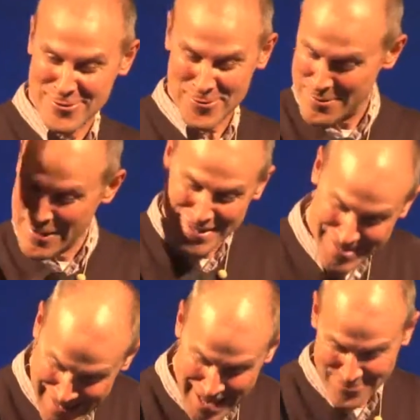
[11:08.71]
We're going to make a
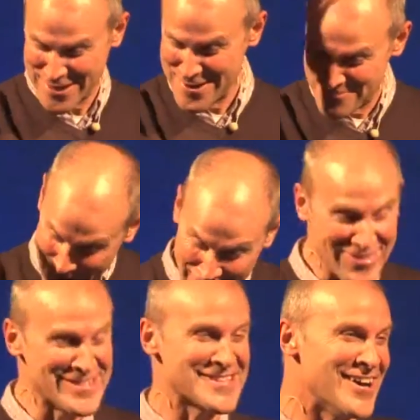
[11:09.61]
stand. We're going to plant
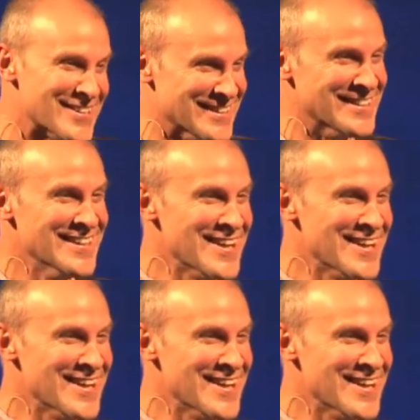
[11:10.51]
this garden.